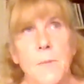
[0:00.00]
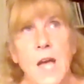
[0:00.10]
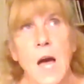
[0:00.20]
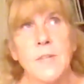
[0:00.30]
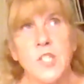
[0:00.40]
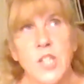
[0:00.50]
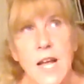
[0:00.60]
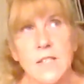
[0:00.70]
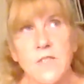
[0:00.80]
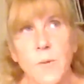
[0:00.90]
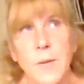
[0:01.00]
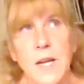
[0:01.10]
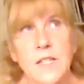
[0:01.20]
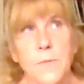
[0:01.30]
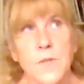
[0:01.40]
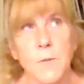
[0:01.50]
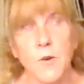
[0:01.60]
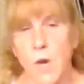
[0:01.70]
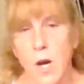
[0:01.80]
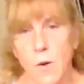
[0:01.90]
become a chance for me to
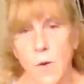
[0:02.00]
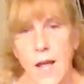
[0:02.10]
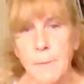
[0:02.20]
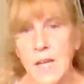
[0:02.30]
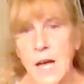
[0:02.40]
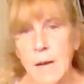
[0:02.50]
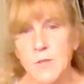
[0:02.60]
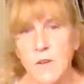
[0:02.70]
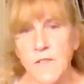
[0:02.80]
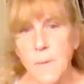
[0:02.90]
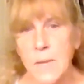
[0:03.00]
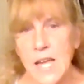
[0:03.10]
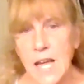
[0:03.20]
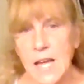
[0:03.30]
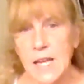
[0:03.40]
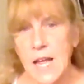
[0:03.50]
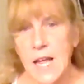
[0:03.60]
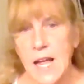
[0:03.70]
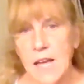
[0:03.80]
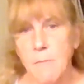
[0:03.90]
grow and become sort of a beacon
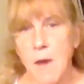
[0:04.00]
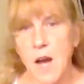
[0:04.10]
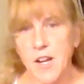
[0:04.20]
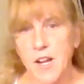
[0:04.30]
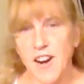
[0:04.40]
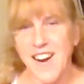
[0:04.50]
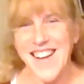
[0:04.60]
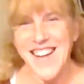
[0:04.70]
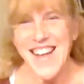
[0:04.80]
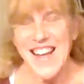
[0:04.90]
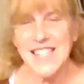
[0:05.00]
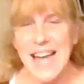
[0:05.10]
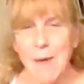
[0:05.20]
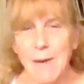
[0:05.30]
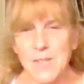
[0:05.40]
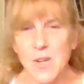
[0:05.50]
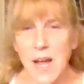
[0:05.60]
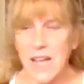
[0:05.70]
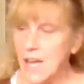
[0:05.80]
and a moniker as to how I'm doing.